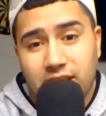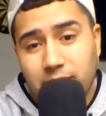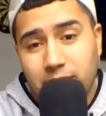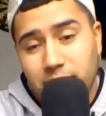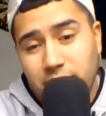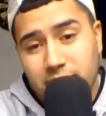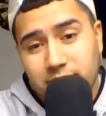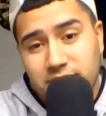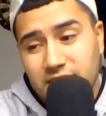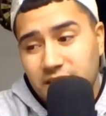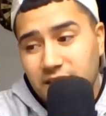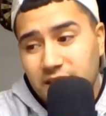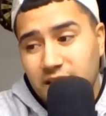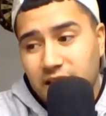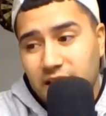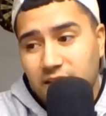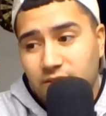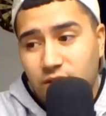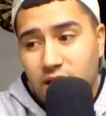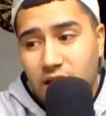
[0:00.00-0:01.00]
but I'm saying, like,
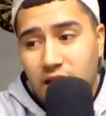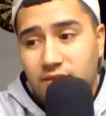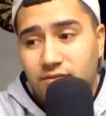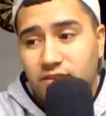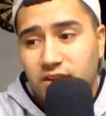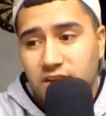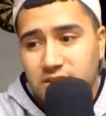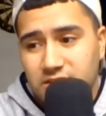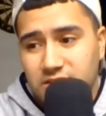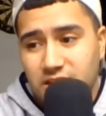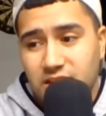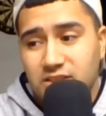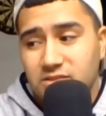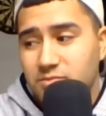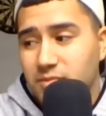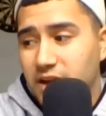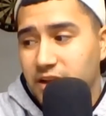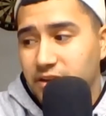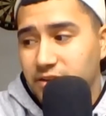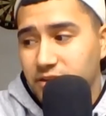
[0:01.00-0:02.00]
if you have kids, it doesn't
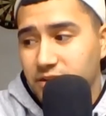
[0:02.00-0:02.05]
matter.